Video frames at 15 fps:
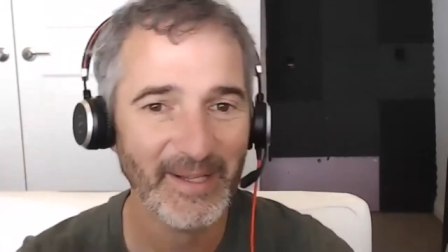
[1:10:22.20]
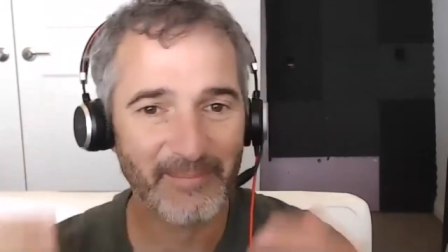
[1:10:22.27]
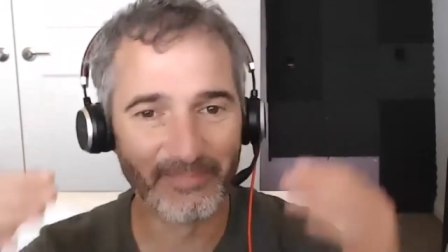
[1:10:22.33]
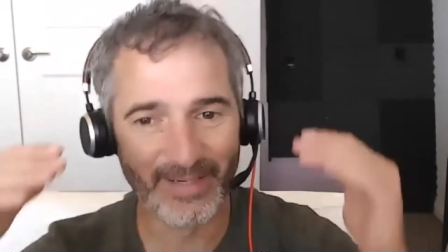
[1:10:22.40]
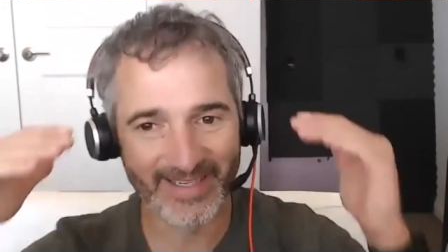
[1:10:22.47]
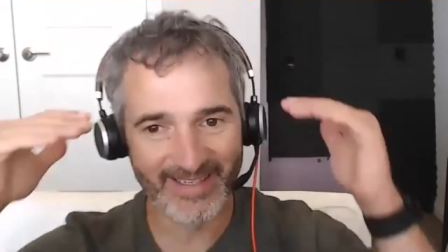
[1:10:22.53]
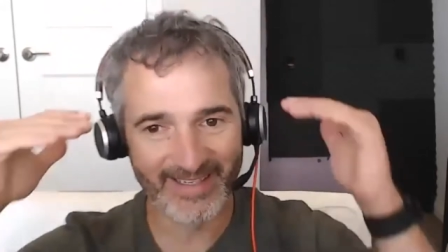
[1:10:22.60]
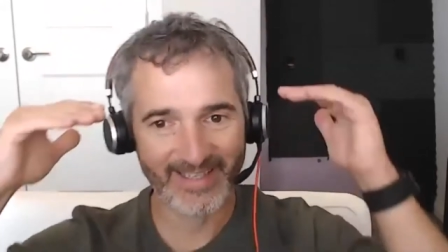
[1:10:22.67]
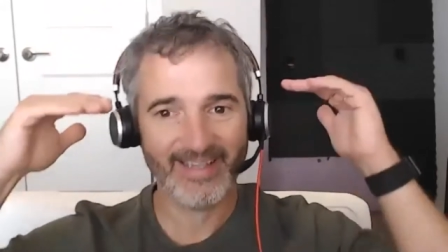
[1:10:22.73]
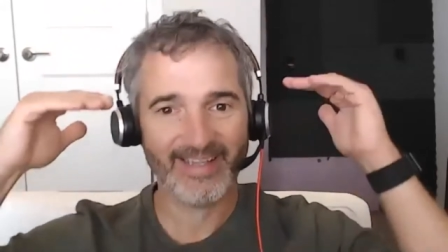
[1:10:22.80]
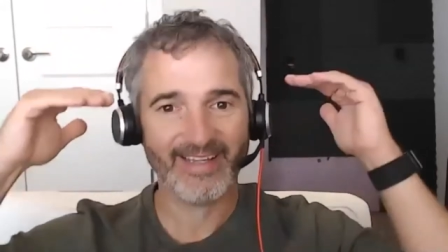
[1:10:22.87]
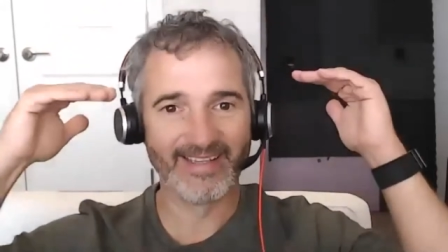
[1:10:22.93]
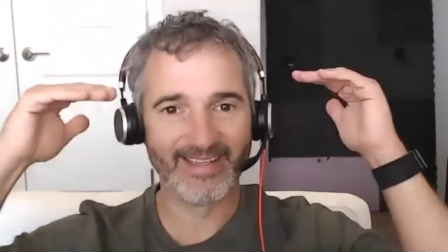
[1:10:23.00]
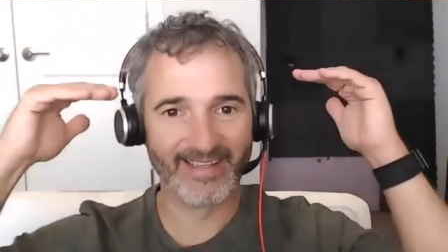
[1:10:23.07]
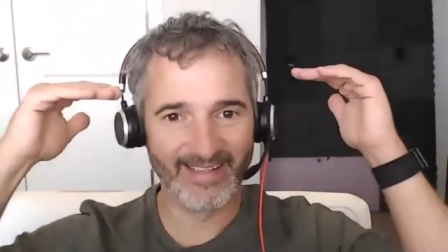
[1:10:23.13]
But,
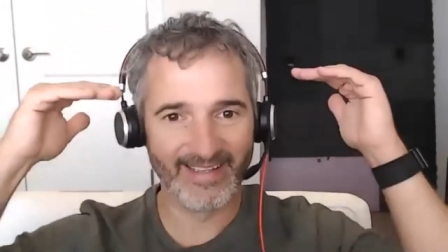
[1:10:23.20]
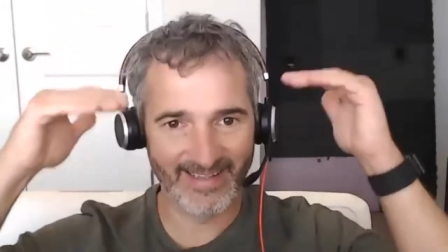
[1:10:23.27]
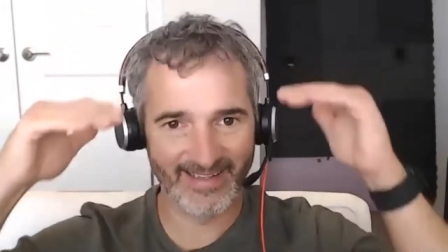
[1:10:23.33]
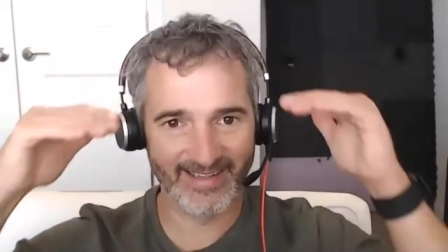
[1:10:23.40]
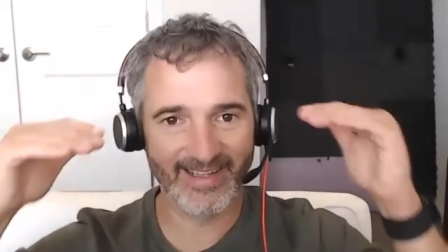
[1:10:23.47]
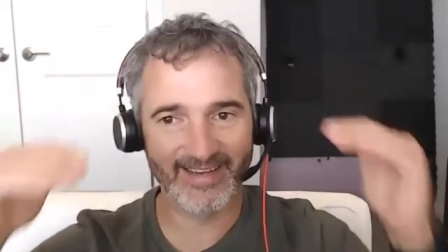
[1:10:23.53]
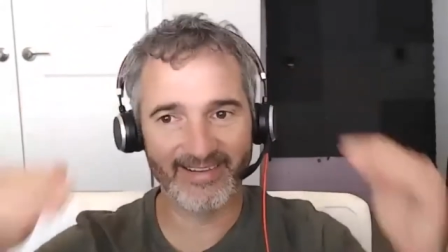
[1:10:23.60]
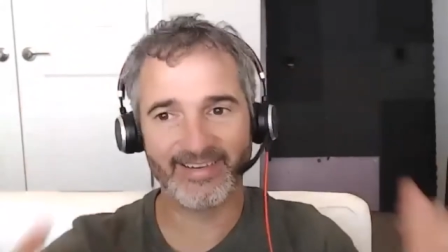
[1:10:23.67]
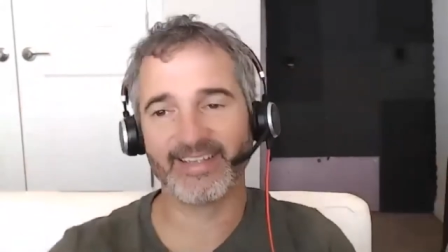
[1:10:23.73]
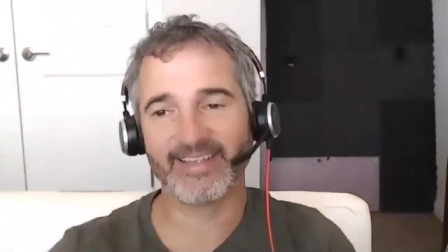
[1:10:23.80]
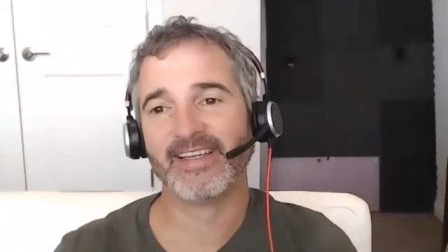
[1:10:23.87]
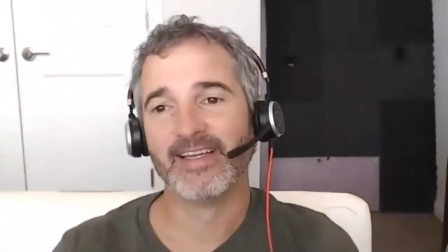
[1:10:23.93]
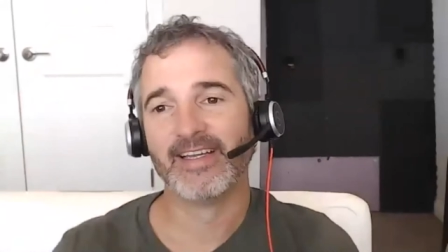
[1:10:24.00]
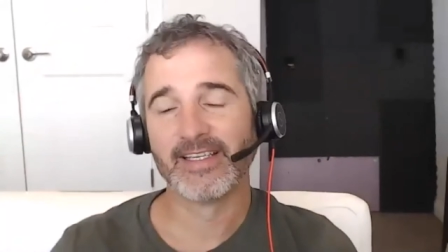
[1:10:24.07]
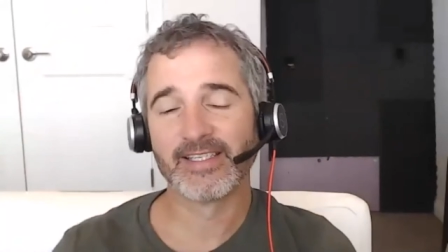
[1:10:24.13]
Gary.
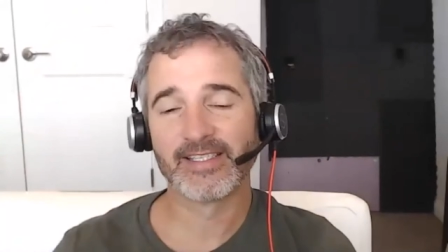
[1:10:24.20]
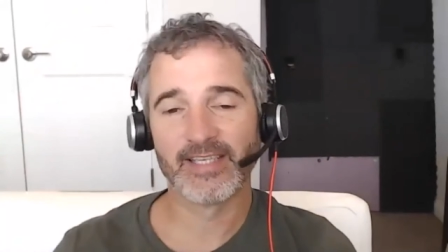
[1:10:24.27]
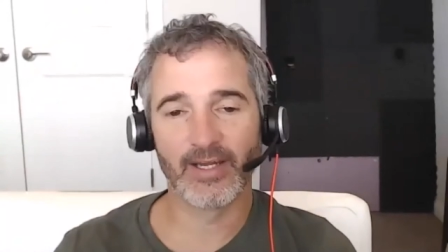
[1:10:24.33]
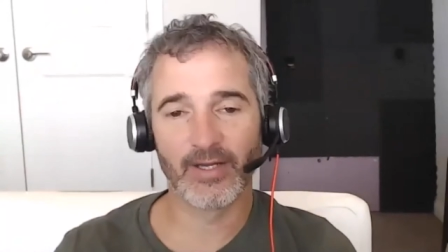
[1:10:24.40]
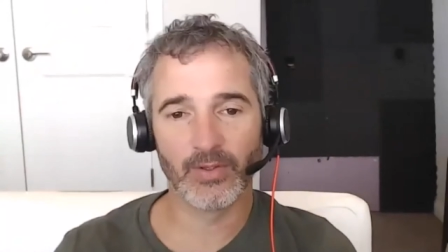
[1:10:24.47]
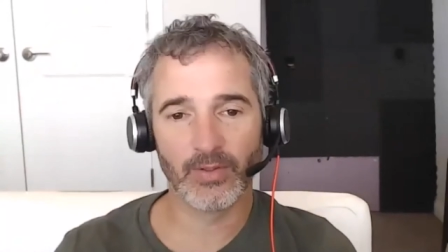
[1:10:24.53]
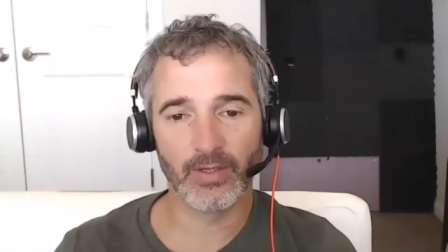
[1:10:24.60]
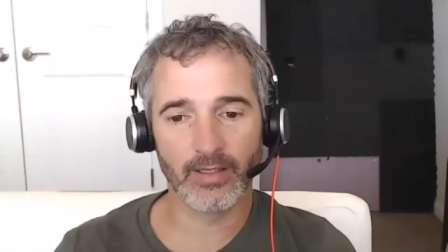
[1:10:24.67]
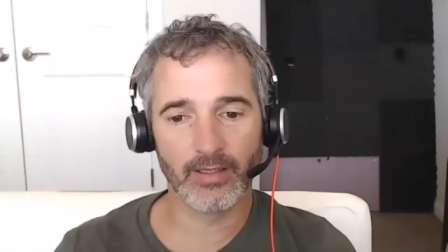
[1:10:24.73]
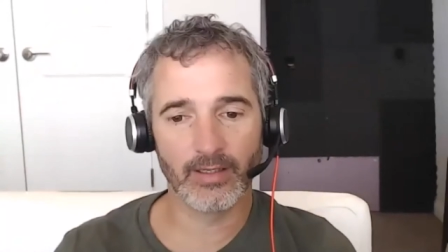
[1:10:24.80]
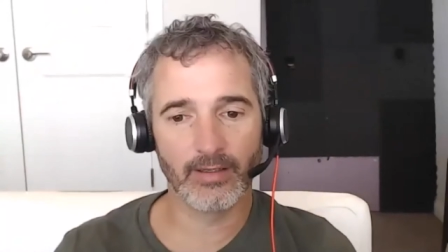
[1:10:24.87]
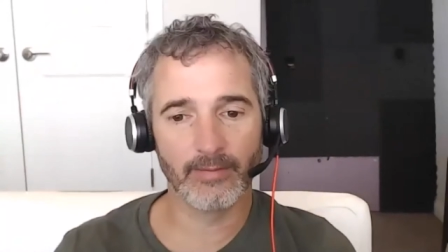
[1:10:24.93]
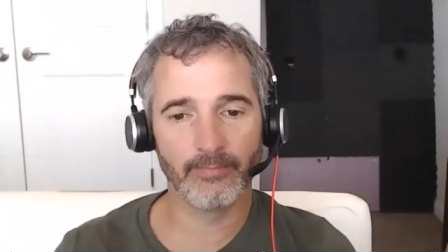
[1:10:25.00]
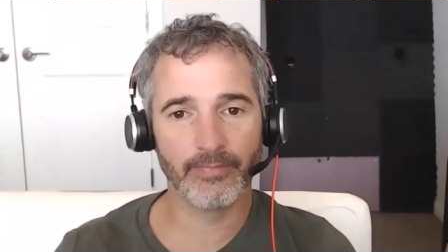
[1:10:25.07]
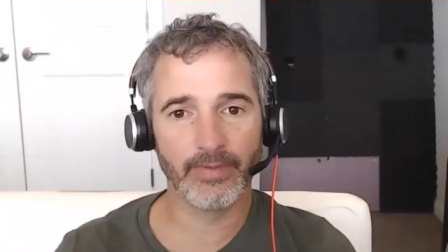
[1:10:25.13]
So
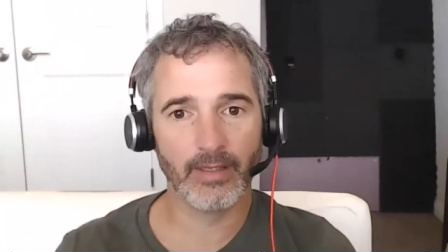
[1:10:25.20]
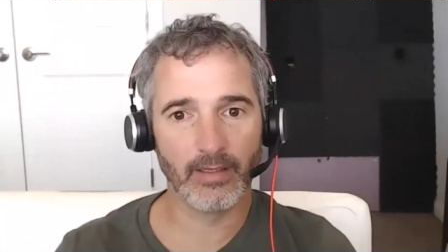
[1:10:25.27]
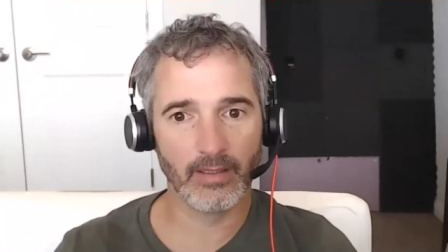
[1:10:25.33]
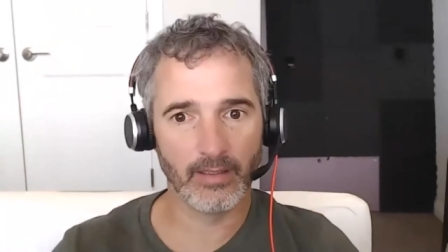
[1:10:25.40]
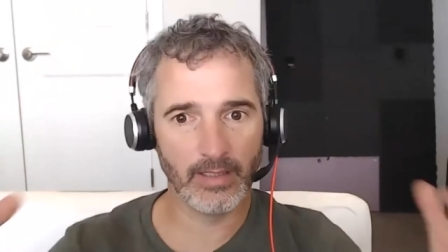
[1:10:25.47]
um,